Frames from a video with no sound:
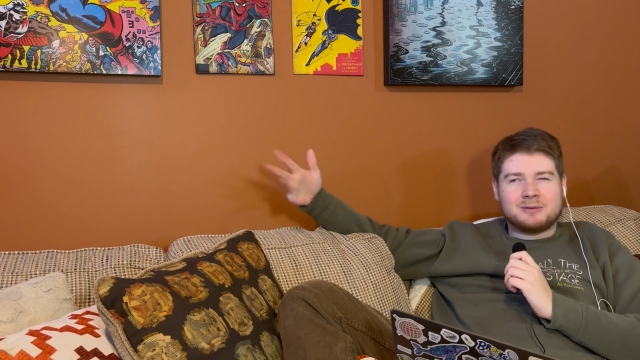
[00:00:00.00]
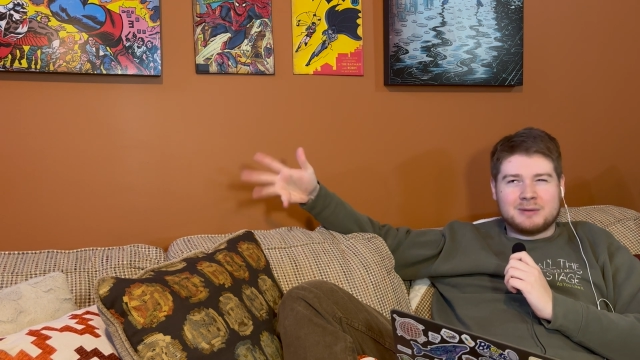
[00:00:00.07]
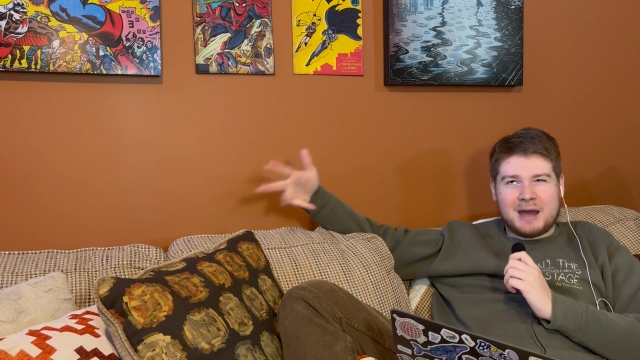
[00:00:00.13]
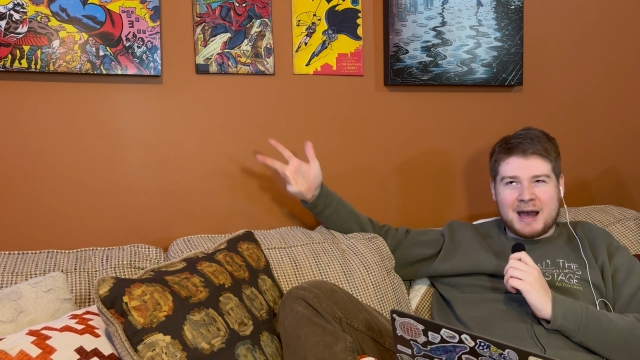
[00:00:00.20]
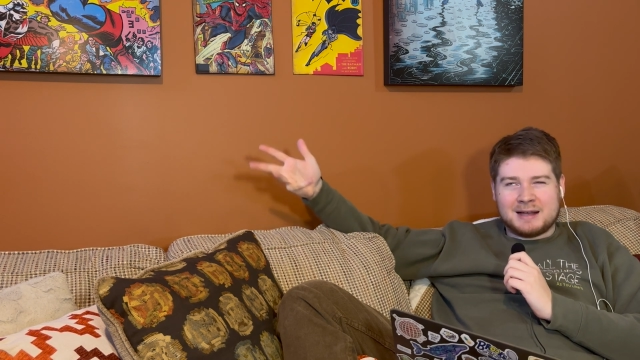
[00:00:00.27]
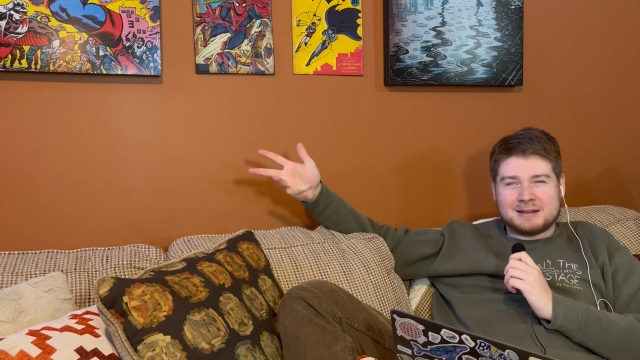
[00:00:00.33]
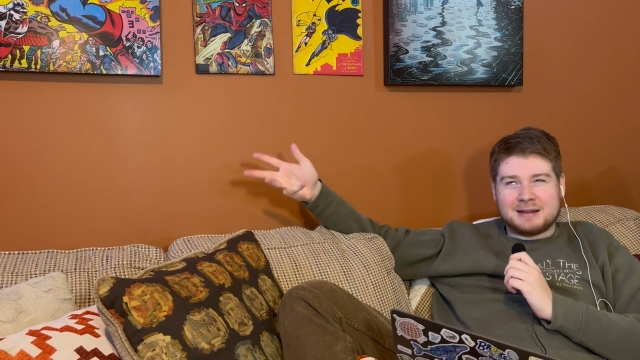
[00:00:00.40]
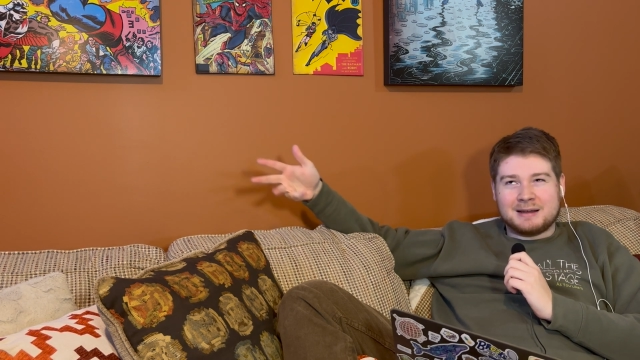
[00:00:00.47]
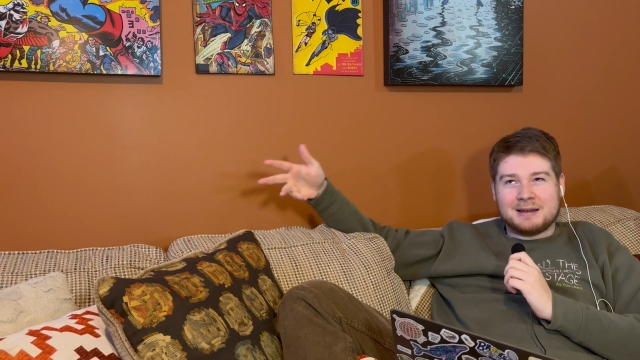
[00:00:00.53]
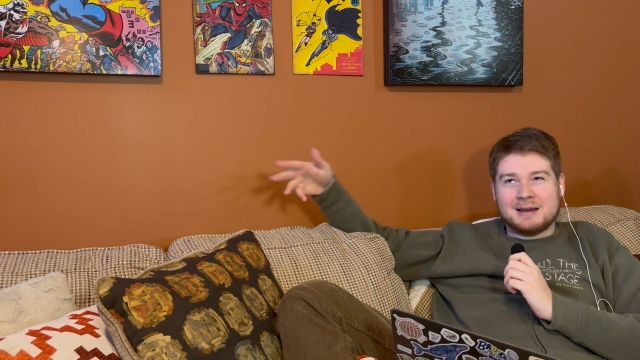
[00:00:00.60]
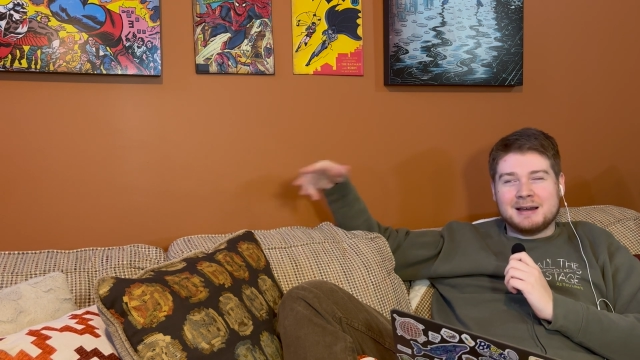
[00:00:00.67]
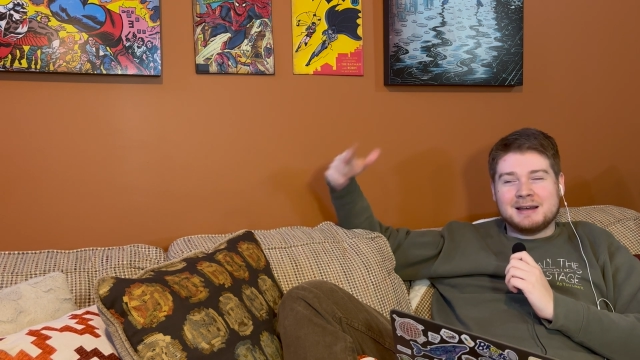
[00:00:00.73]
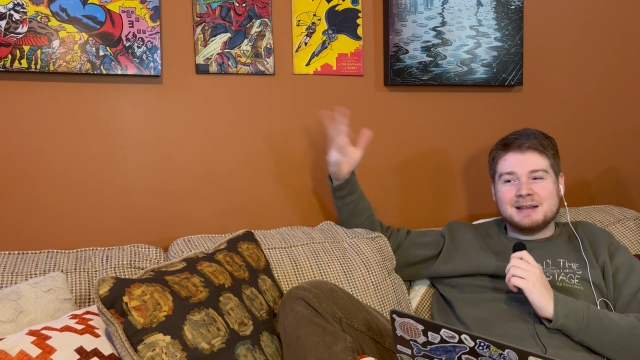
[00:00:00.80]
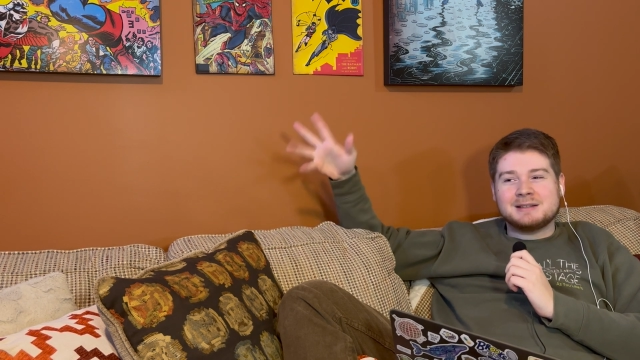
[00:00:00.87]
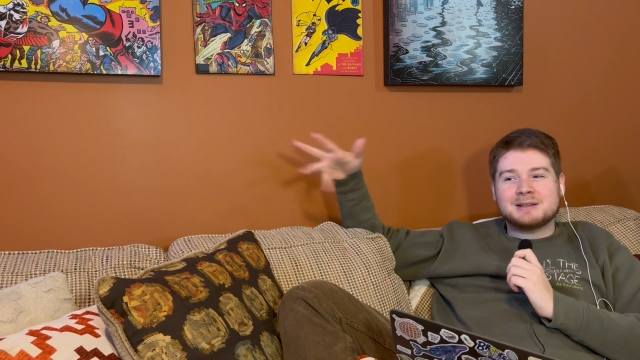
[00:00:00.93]
at like
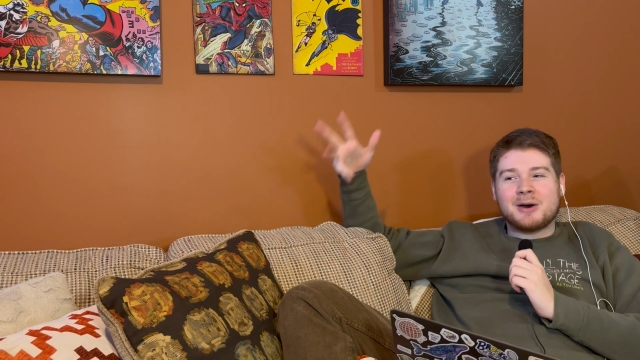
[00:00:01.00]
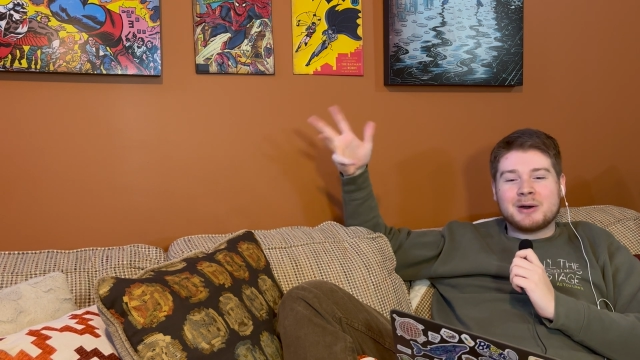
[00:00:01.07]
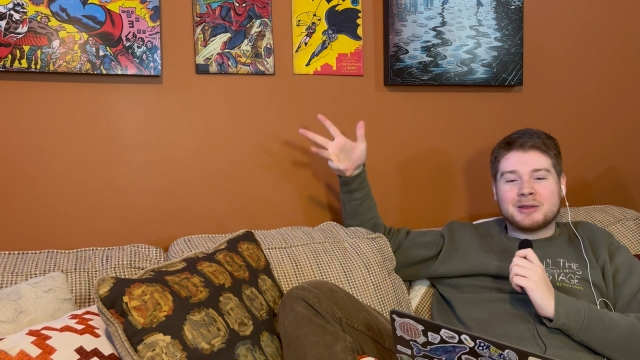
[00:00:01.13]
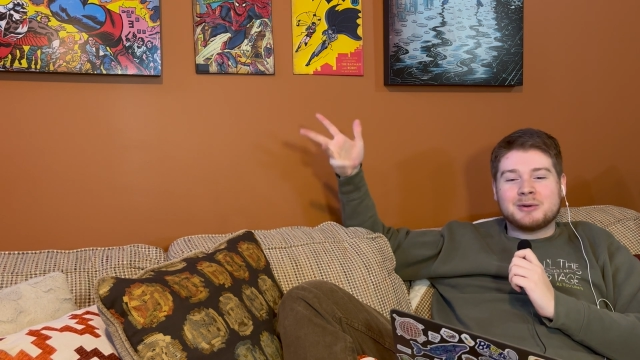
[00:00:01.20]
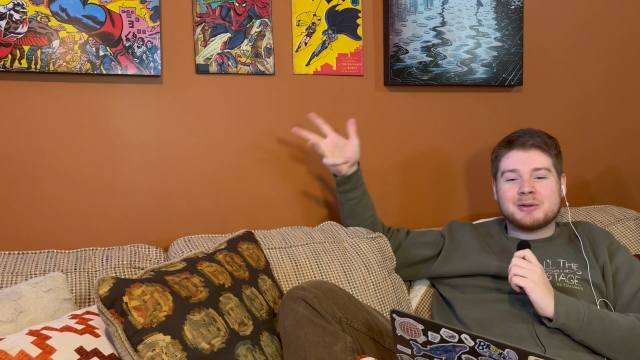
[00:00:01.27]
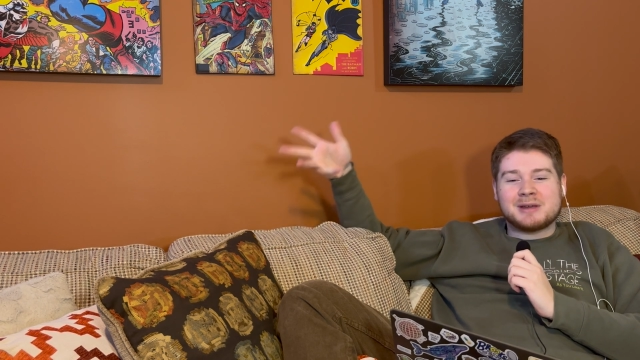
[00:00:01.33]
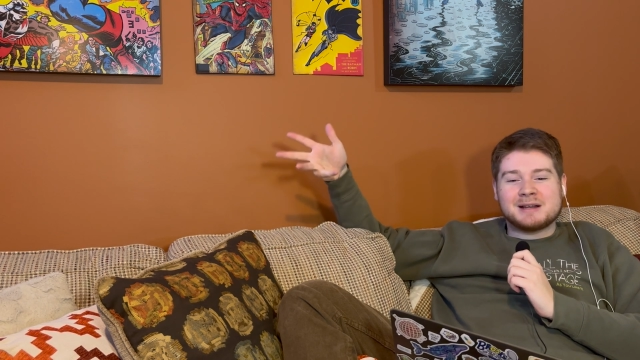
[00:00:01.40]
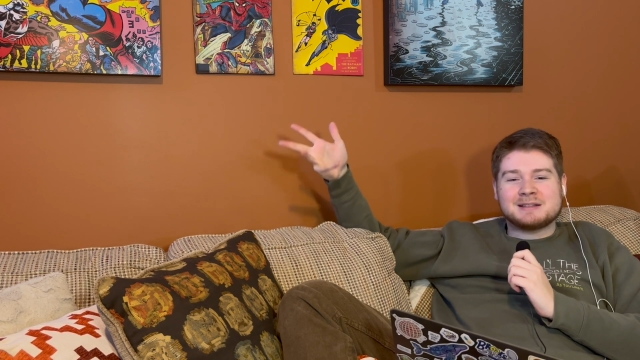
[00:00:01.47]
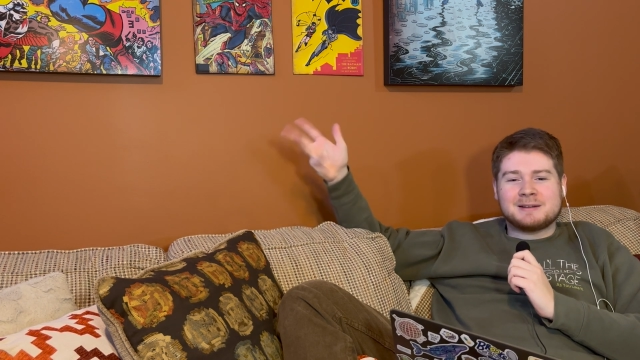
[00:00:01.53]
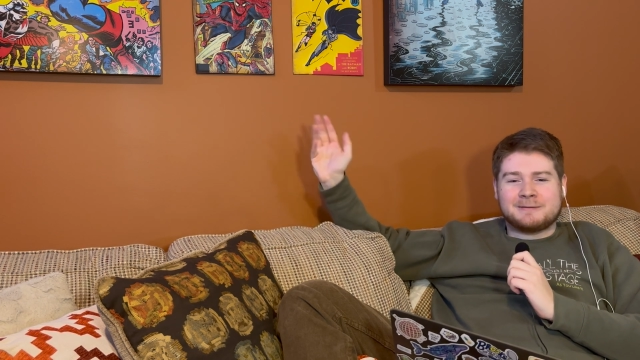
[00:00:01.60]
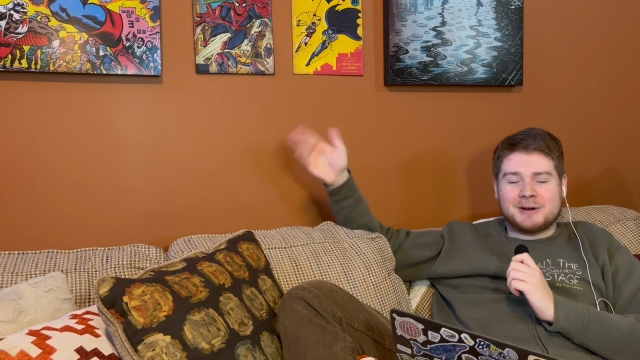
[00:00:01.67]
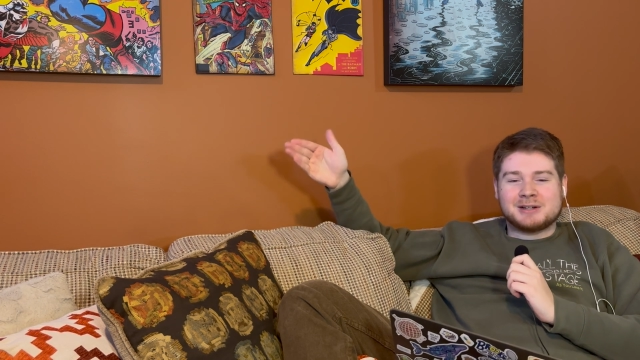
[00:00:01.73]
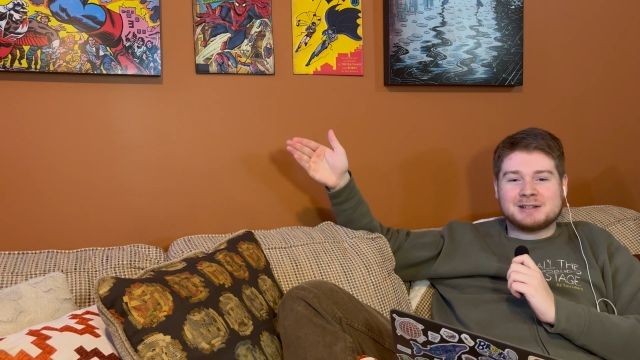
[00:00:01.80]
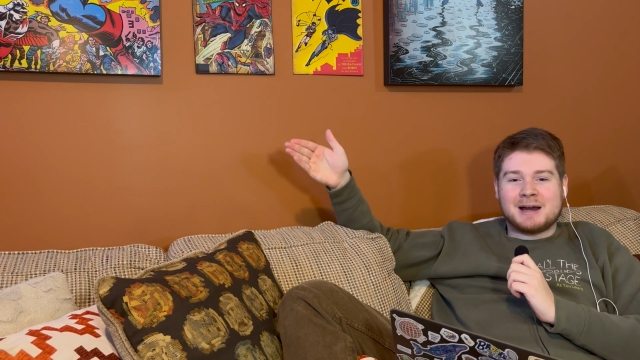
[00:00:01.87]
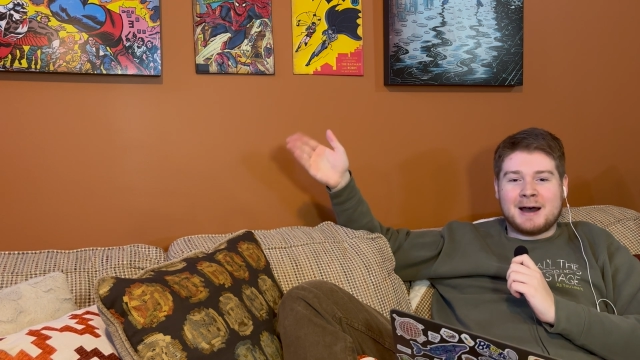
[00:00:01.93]
he's going through things the
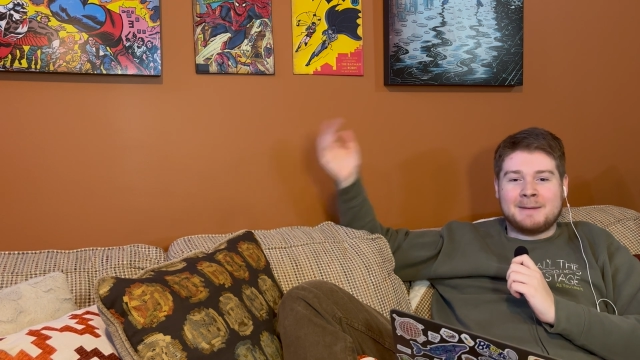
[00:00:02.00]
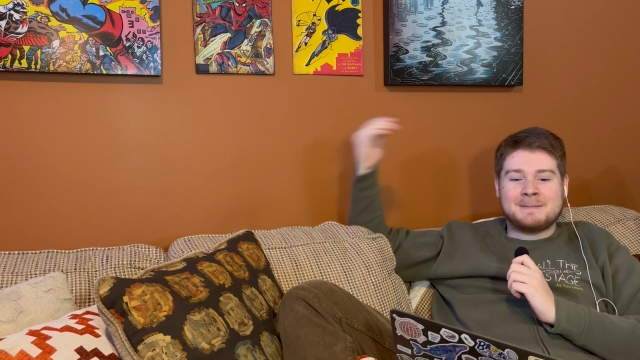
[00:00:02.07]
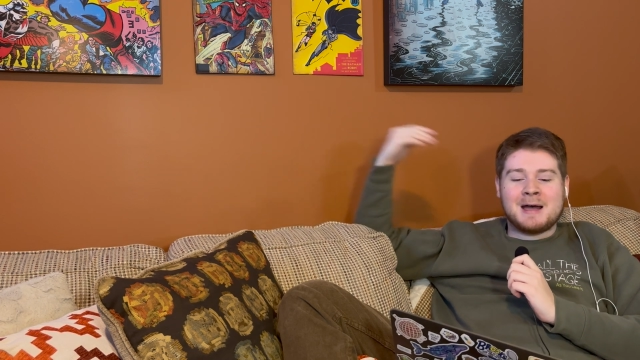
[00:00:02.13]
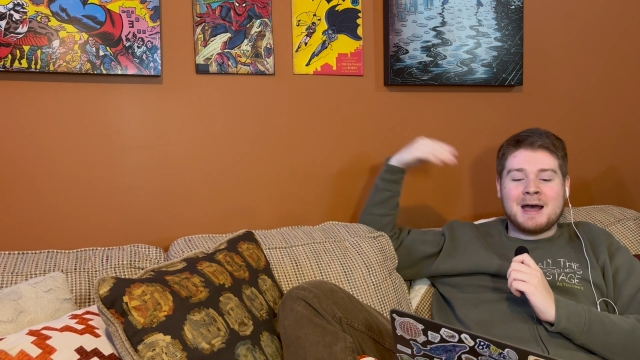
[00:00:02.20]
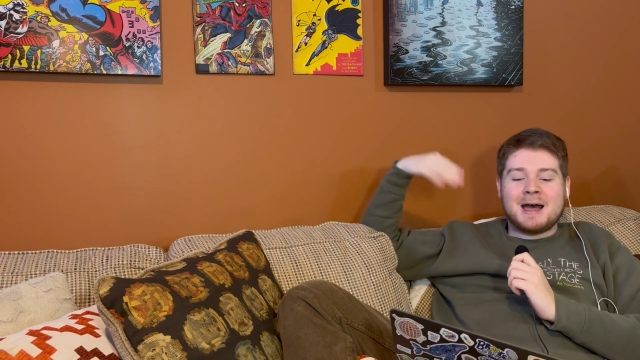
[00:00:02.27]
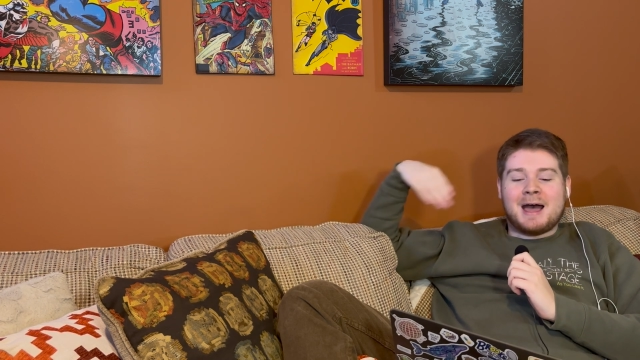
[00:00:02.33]
first time